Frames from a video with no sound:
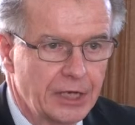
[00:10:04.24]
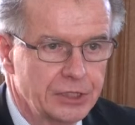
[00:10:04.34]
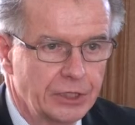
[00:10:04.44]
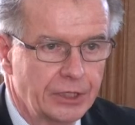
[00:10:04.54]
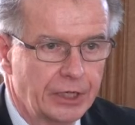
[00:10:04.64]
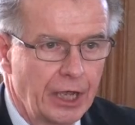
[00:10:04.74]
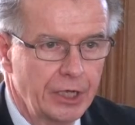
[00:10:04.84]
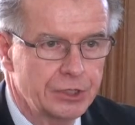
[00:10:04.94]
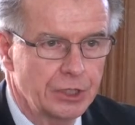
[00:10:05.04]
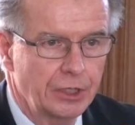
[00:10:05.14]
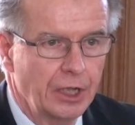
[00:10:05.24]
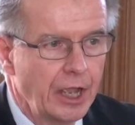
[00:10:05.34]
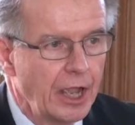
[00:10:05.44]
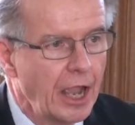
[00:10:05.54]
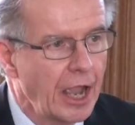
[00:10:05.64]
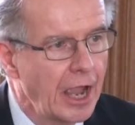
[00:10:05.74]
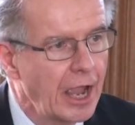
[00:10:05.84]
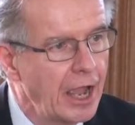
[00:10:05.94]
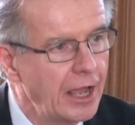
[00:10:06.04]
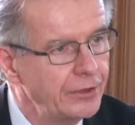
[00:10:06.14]
action litigation,
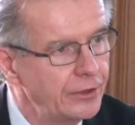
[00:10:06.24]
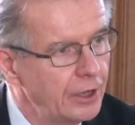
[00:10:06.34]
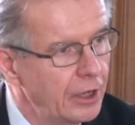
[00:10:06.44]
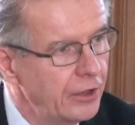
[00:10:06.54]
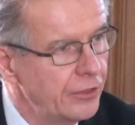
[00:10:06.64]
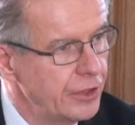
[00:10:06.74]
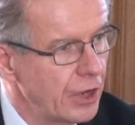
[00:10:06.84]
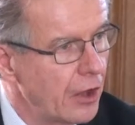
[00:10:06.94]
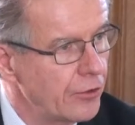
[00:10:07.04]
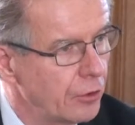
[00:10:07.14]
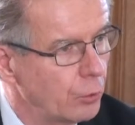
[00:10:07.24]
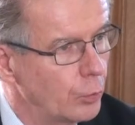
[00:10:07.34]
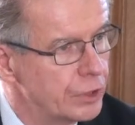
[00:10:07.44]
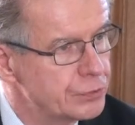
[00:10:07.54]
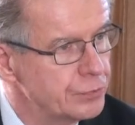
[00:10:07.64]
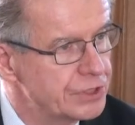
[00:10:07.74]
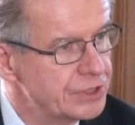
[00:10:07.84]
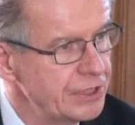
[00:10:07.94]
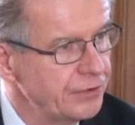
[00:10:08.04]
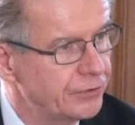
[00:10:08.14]
and the other which
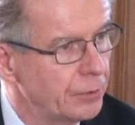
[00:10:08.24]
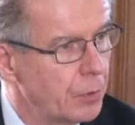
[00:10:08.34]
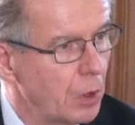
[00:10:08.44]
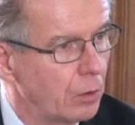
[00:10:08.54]
receives